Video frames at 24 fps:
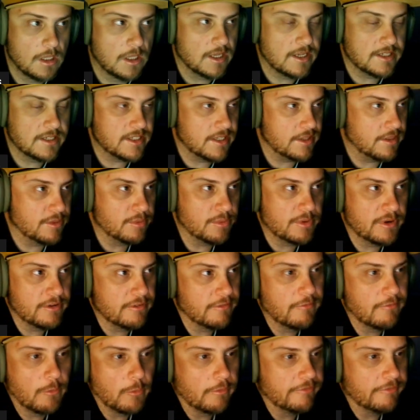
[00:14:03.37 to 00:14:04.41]
I said, three or
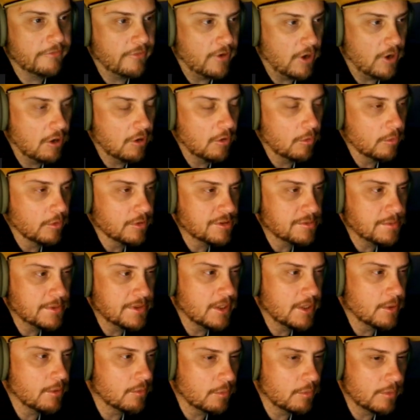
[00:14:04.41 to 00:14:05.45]
four followers.
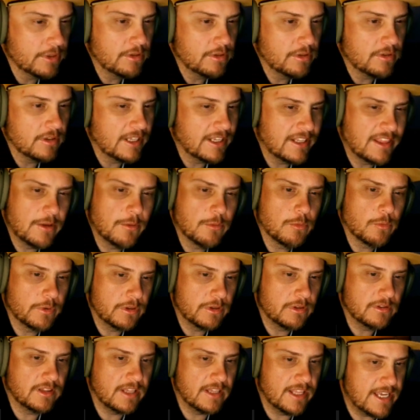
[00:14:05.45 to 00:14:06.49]
But they were real, like they were
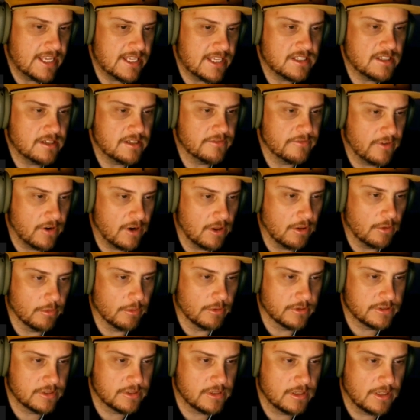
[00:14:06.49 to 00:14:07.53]
real lazy
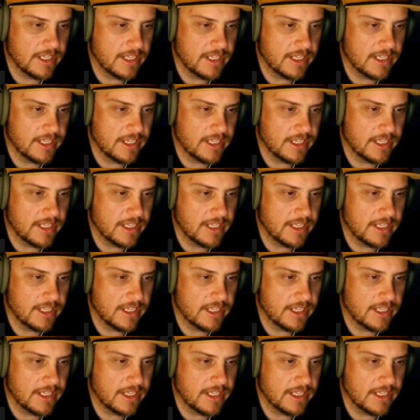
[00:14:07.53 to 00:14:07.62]
followers.